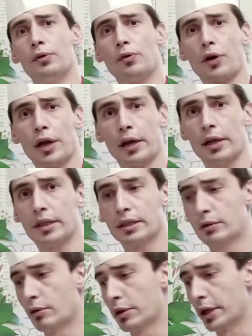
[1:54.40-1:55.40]
puree is
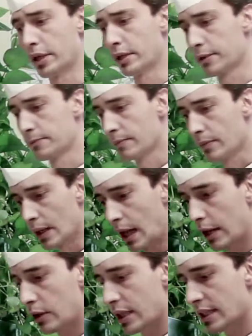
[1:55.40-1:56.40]
cooking,
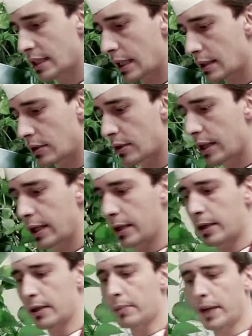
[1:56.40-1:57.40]
I'm gonna start
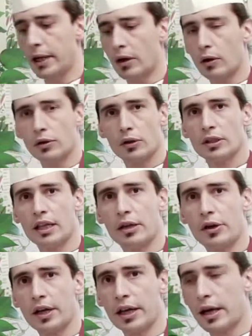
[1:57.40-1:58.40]
sautéing my onion,
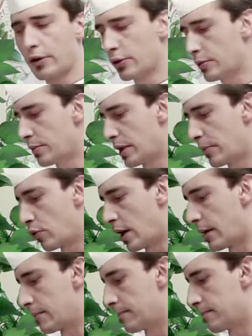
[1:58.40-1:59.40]
celery and carrot
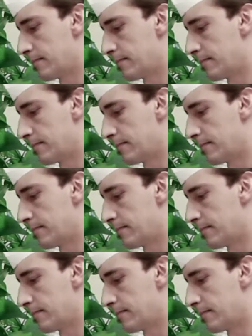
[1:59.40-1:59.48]
mirepoix.